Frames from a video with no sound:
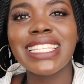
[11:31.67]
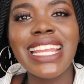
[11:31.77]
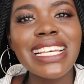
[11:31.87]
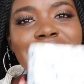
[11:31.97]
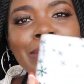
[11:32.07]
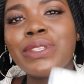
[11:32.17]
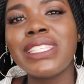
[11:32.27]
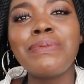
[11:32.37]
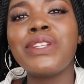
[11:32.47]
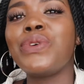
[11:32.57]
The next time you
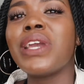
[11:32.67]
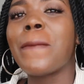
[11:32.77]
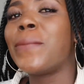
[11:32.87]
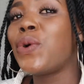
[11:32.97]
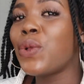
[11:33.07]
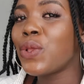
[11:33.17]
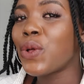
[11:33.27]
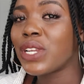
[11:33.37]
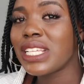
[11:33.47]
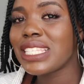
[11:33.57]
see me doing a poll
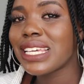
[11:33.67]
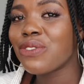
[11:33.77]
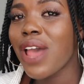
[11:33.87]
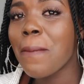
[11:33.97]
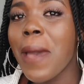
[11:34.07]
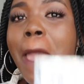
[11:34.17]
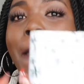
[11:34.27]
on Instagram,